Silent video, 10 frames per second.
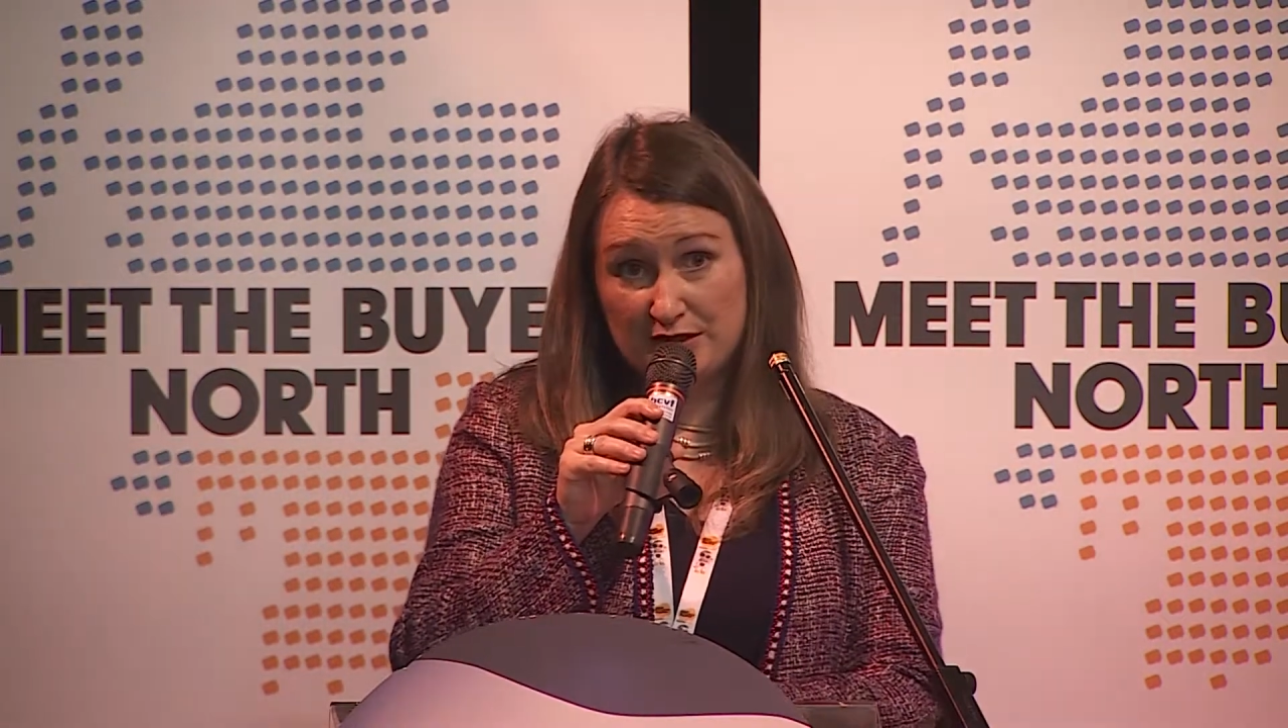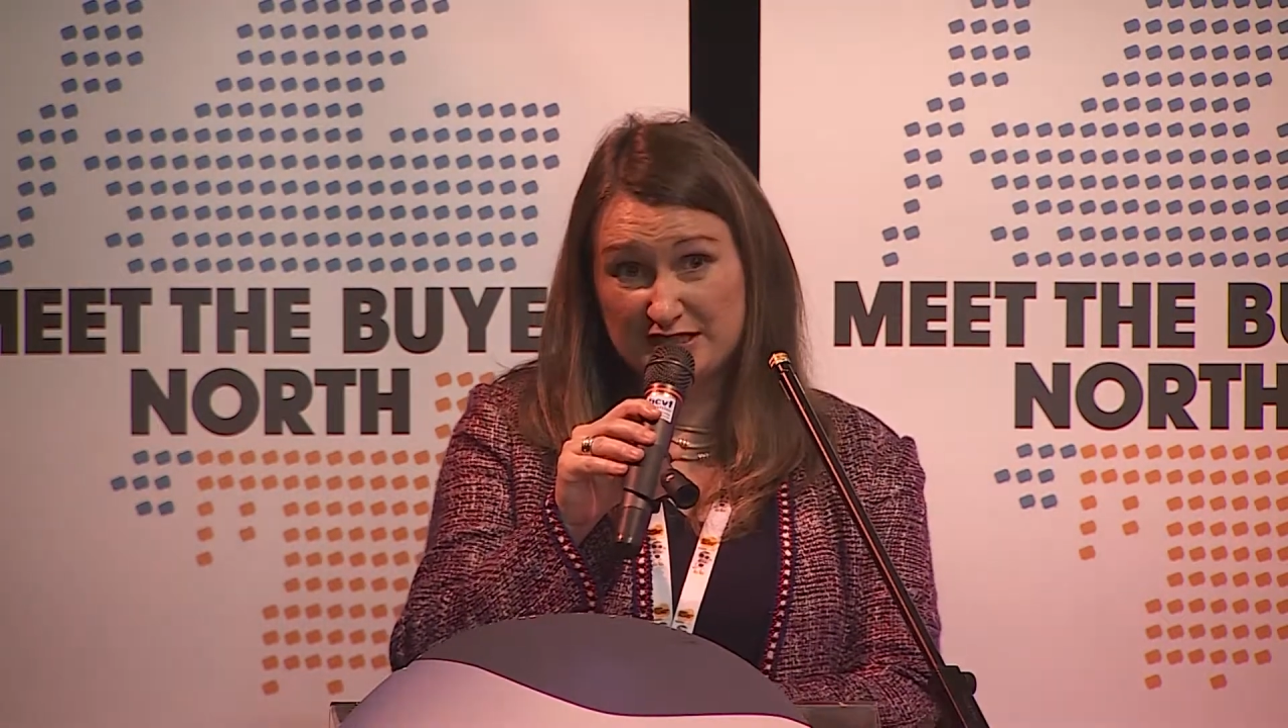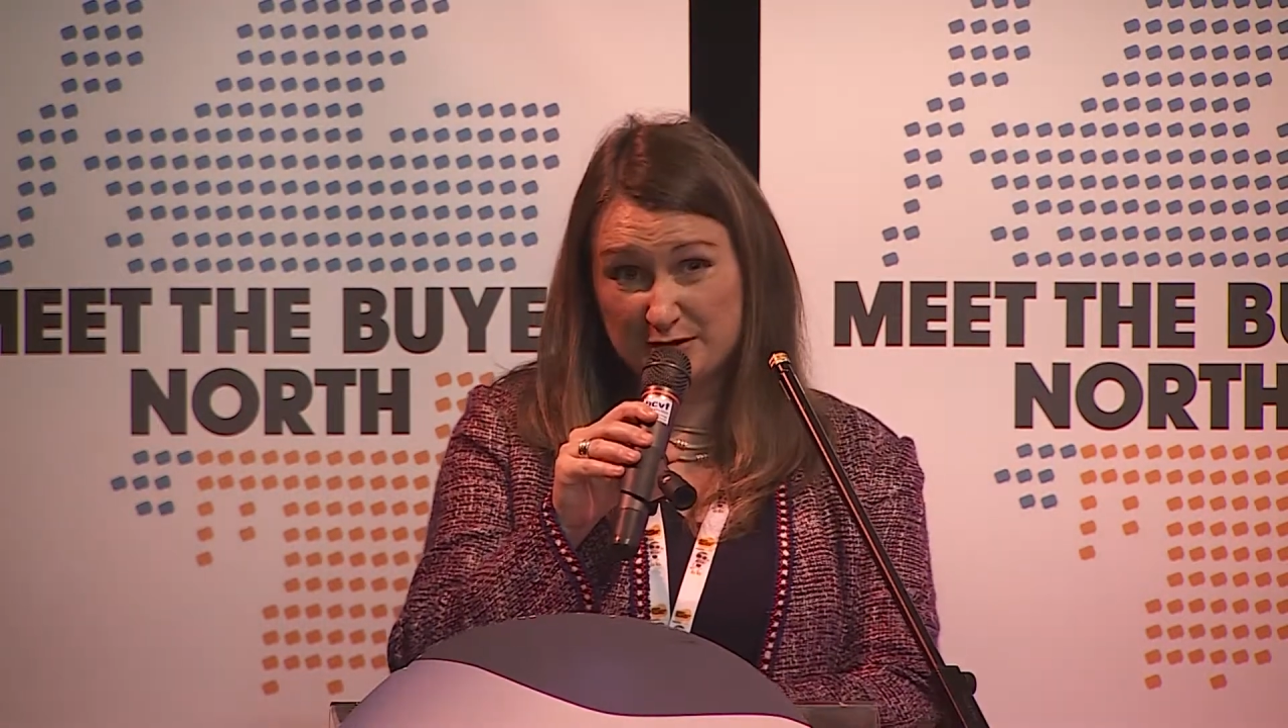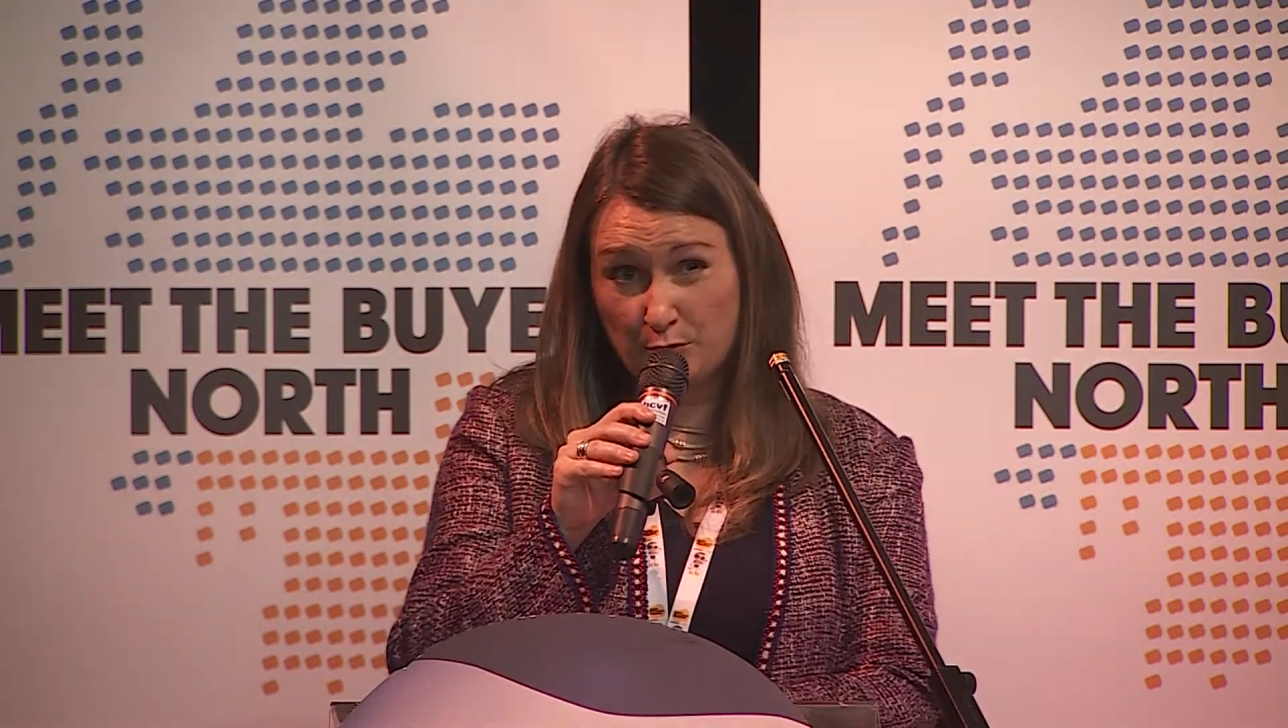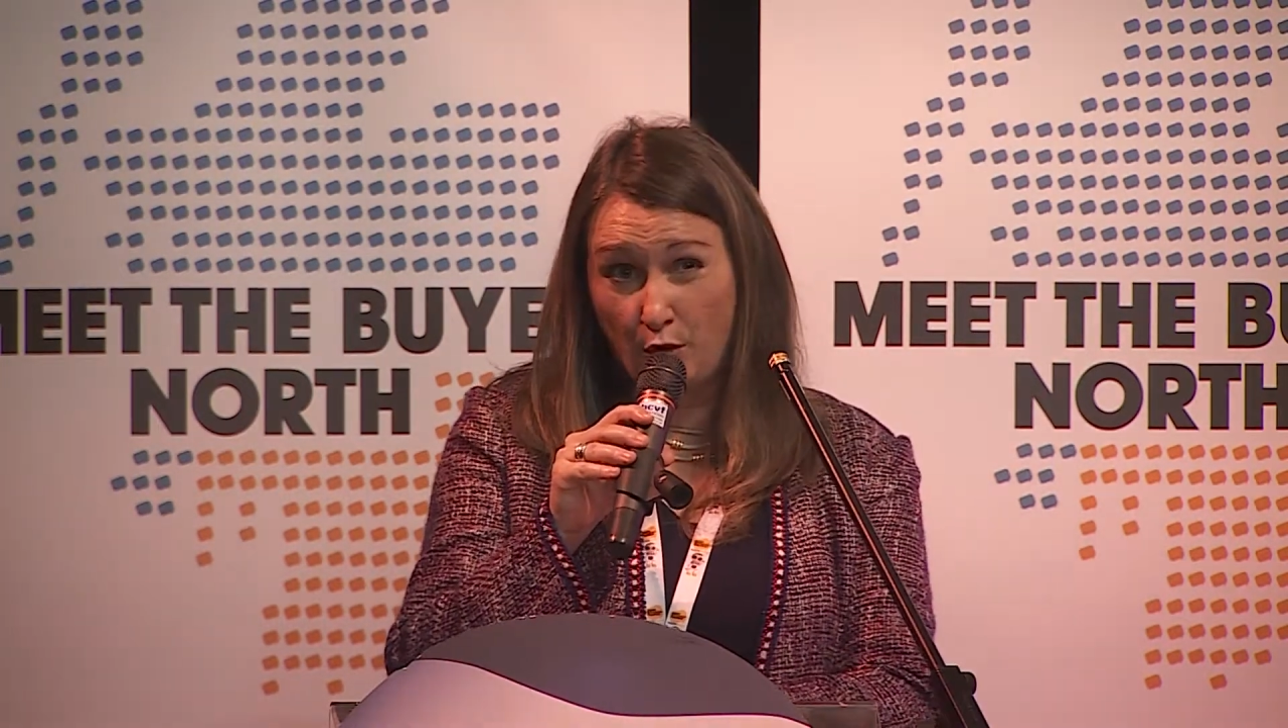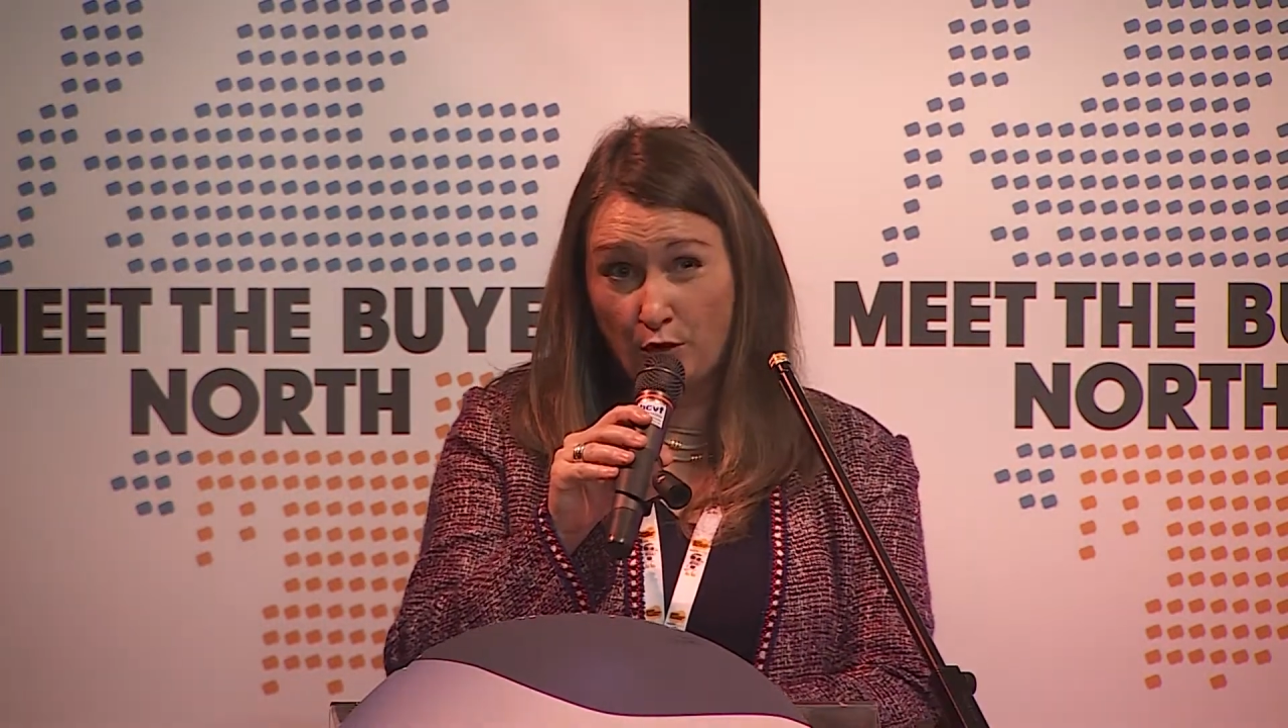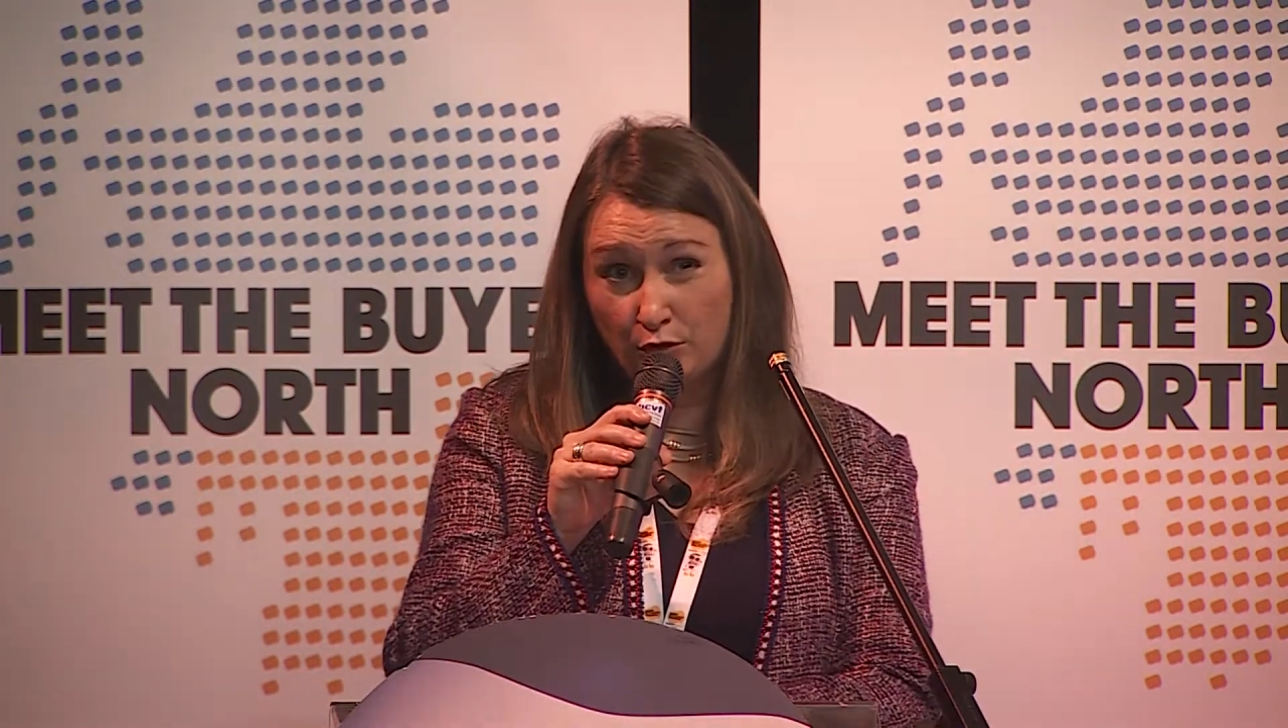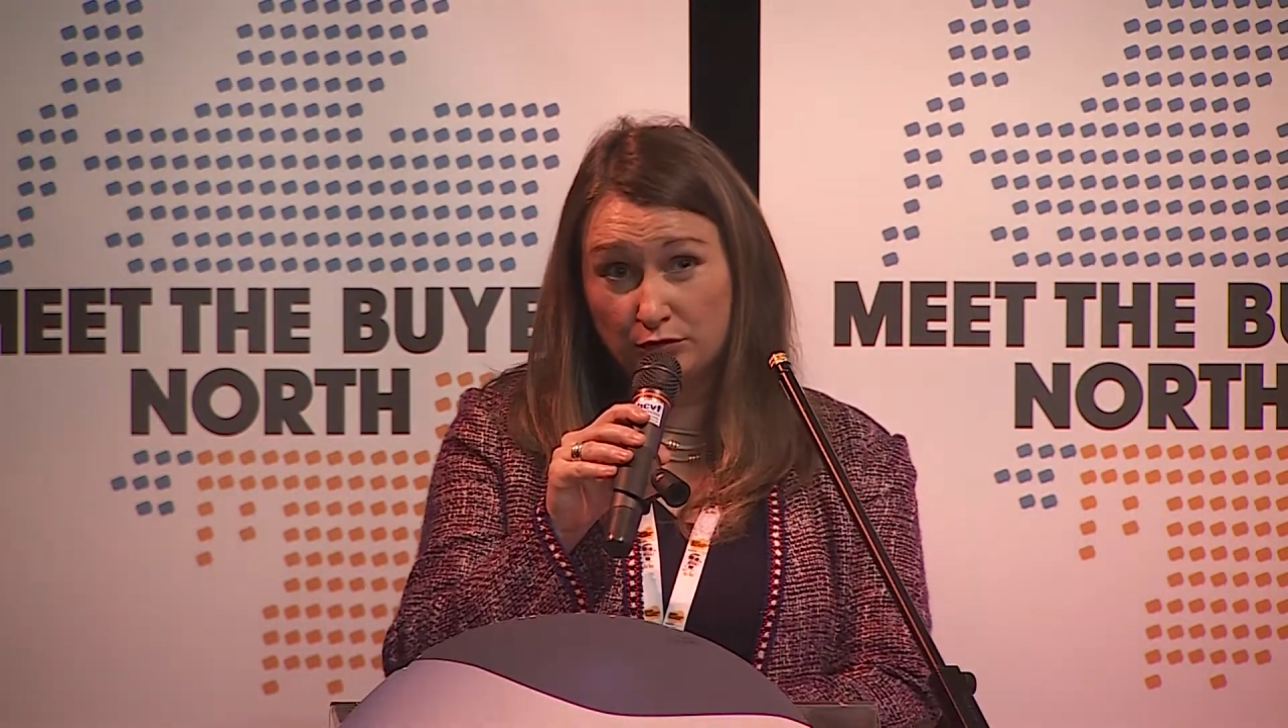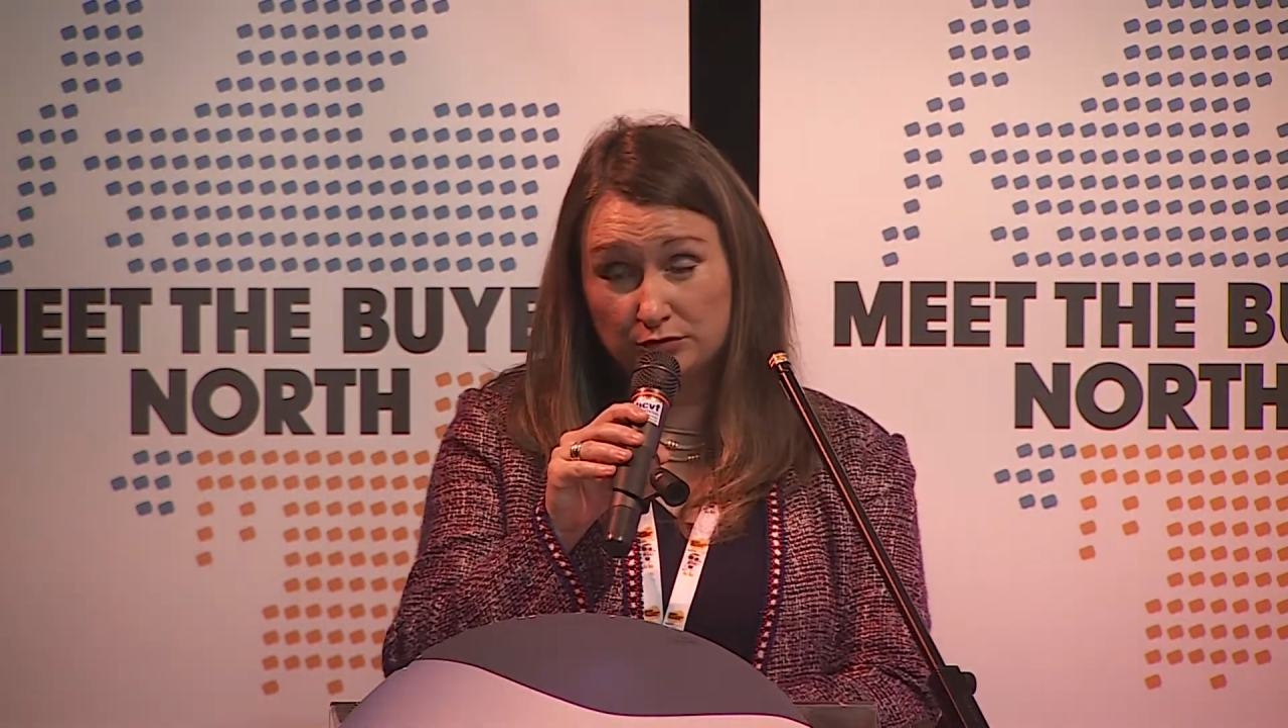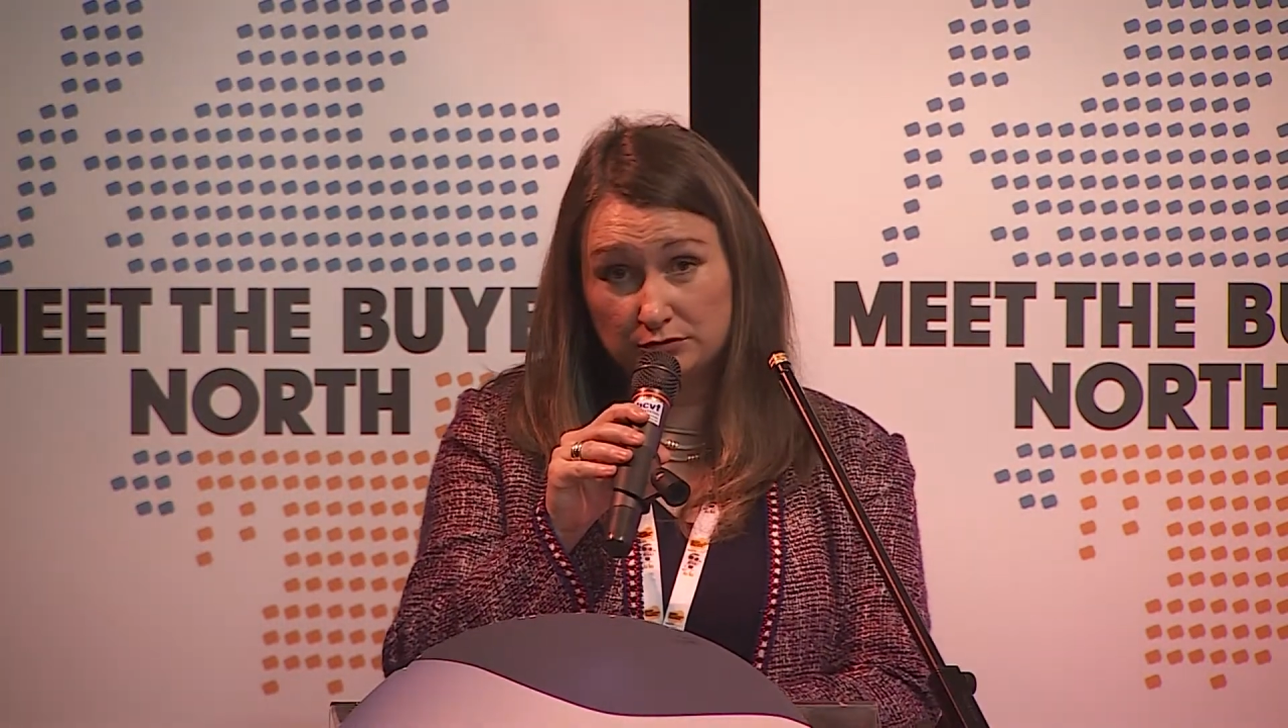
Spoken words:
small